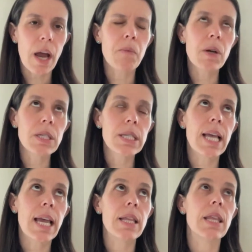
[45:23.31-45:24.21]
I will
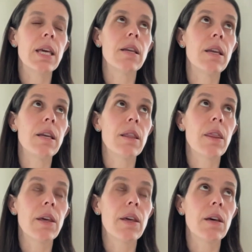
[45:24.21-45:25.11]
say that
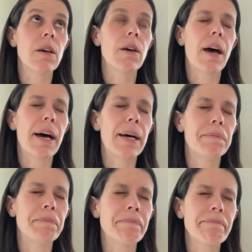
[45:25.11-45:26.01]
in
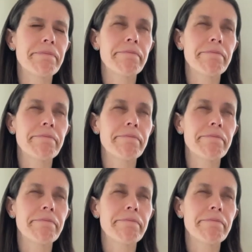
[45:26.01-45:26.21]
the